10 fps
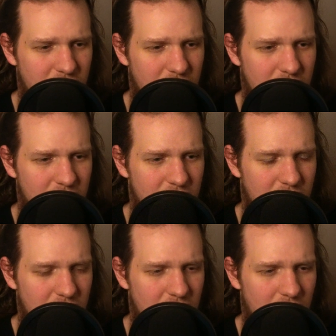And
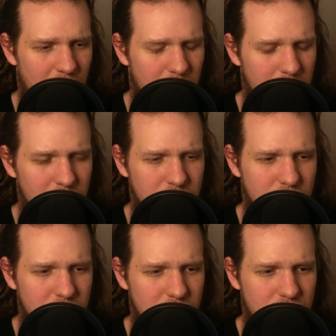I would go
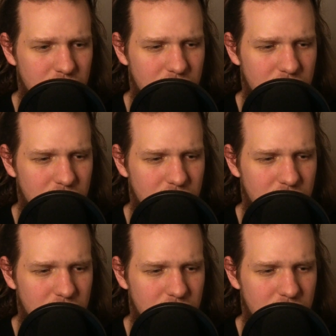to the